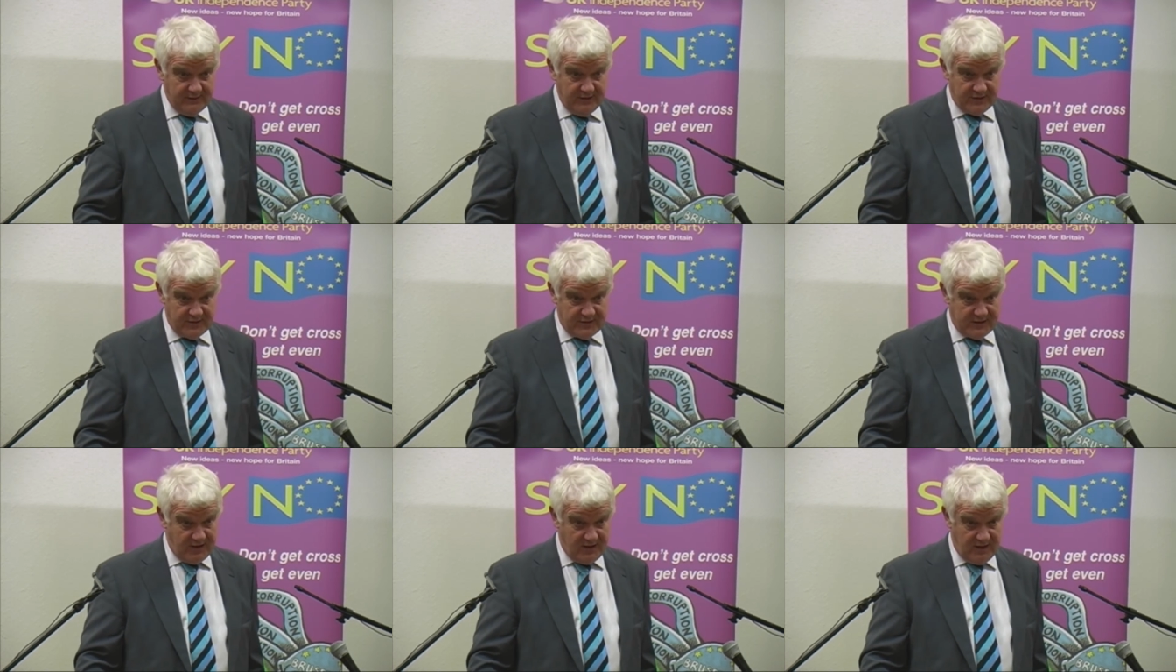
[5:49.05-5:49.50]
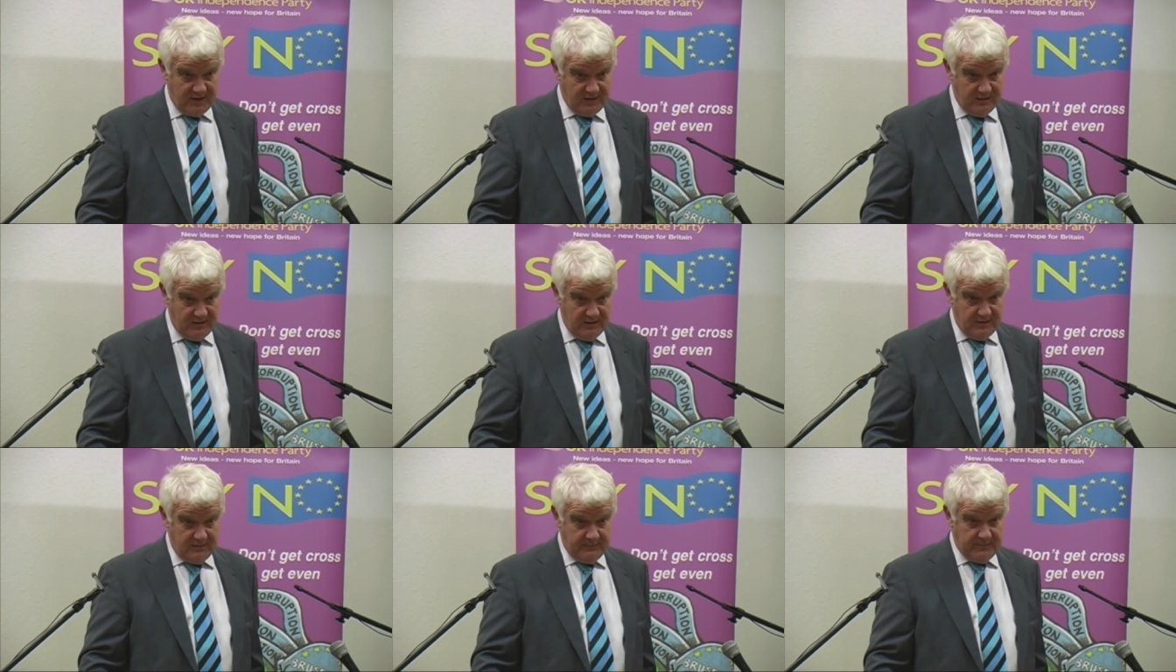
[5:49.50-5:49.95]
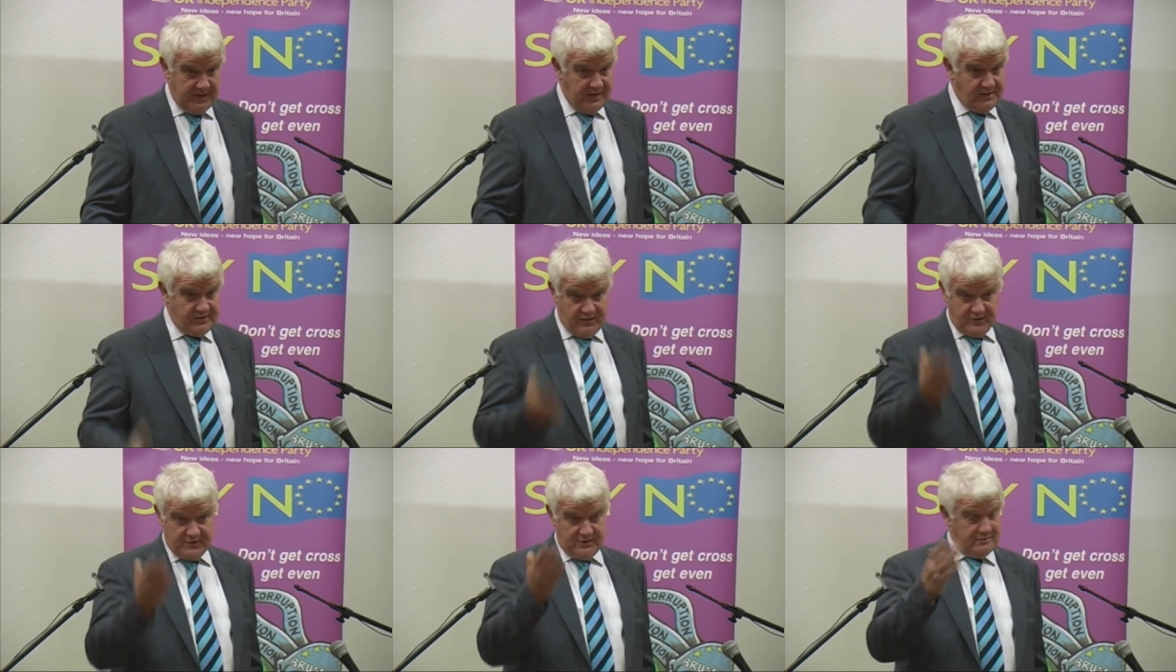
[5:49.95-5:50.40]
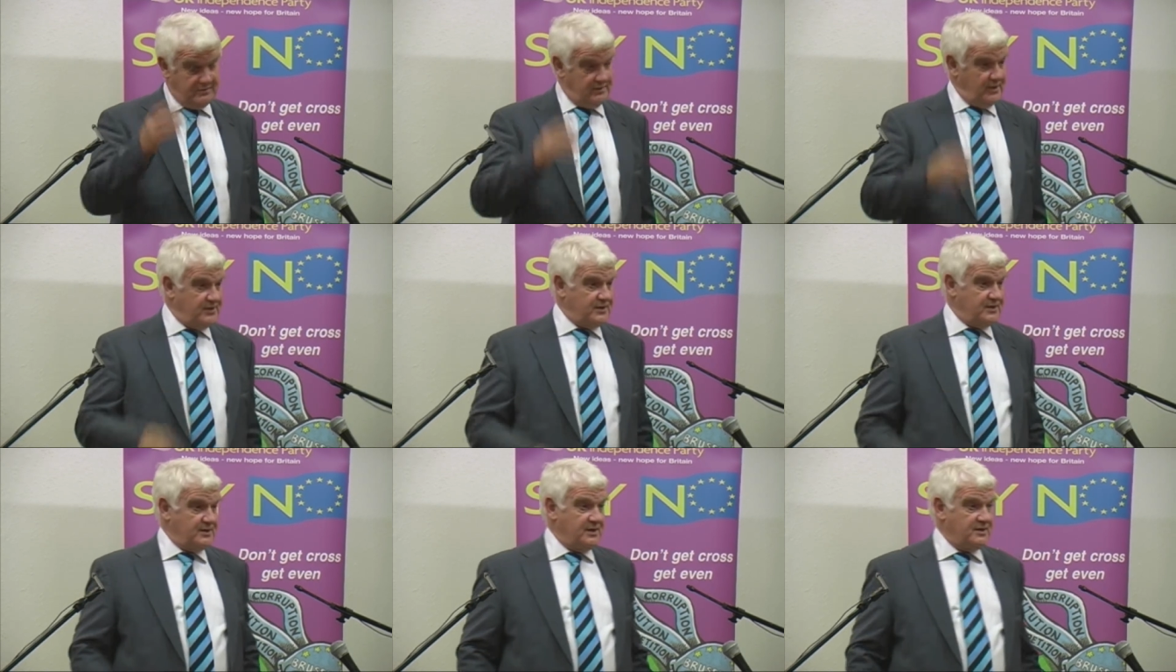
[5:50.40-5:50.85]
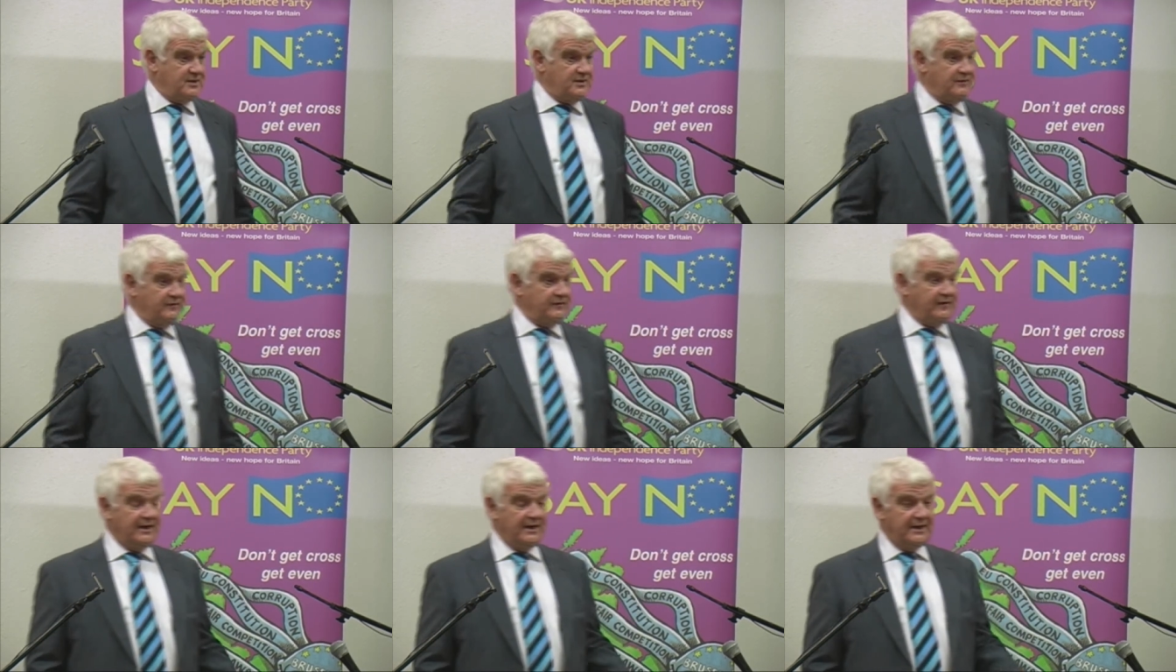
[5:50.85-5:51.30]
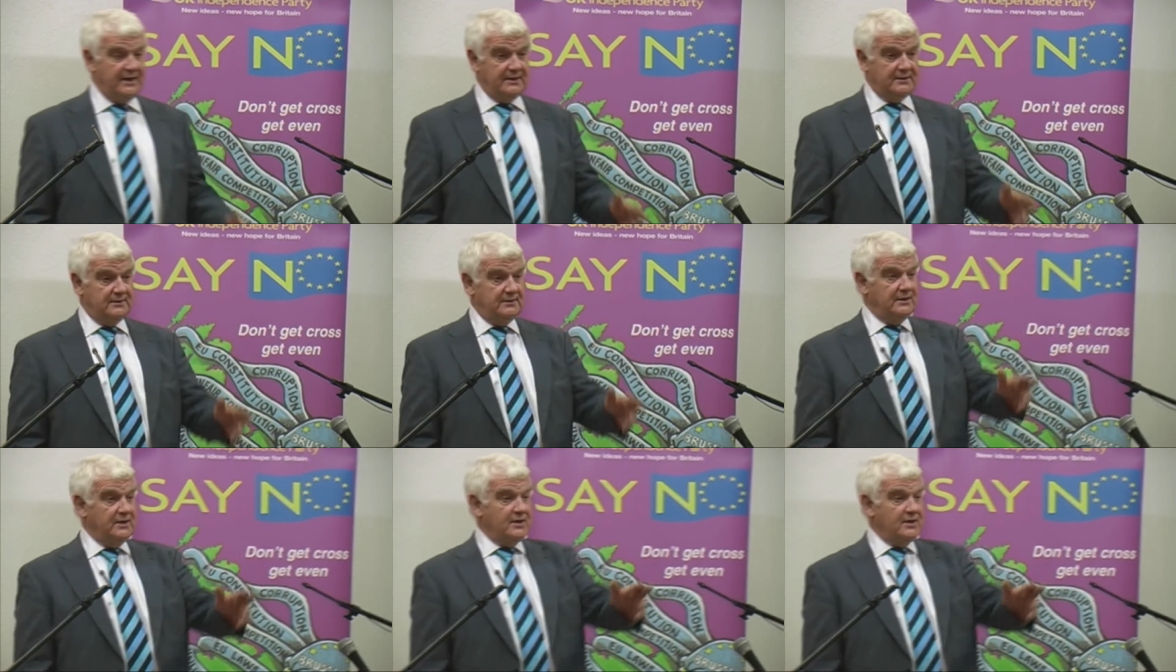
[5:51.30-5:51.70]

You see, but it doesn't. It's, it's a failure.